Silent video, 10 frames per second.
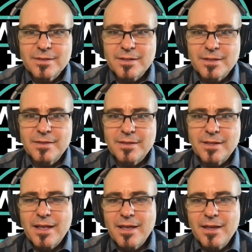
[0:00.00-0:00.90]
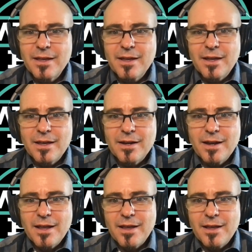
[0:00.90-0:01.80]

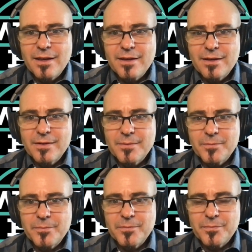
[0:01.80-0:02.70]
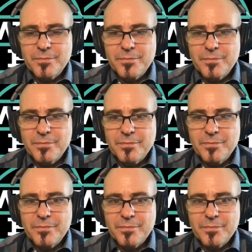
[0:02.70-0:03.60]

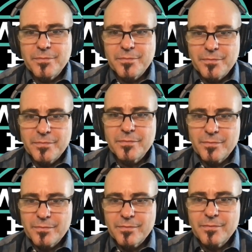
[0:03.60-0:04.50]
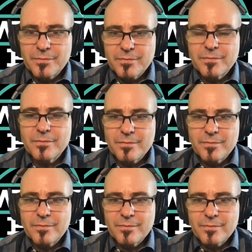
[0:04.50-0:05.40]

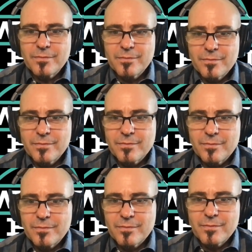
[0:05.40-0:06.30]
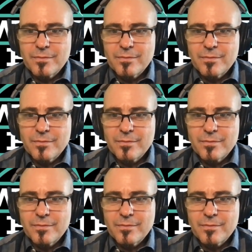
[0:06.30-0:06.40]
(not speaking)